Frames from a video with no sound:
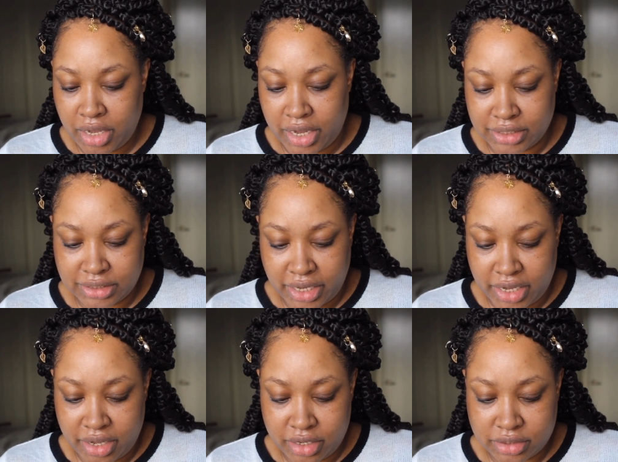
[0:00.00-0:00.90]
It
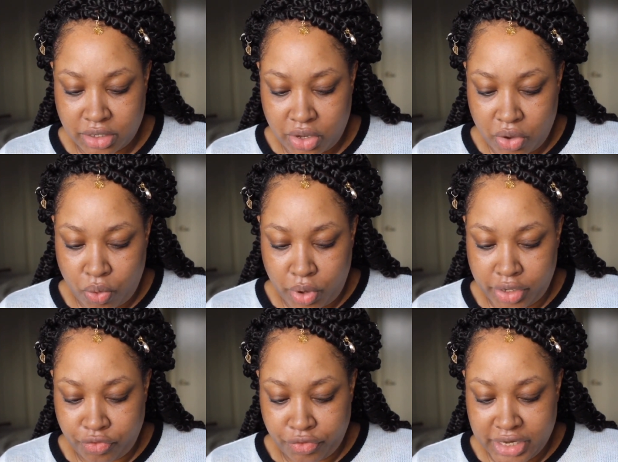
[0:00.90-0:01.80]
says
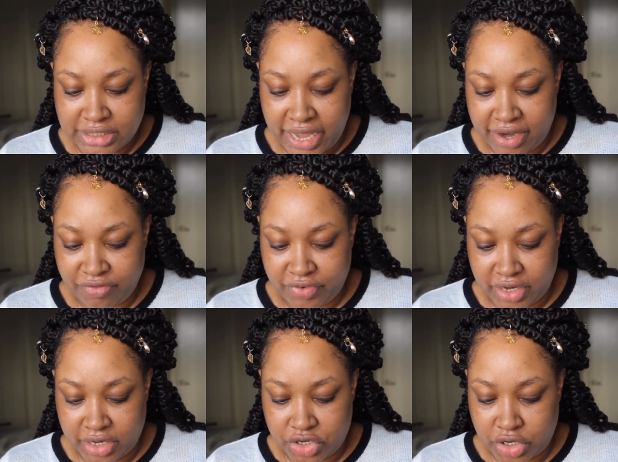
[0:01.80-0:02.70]
oil-free satin finish.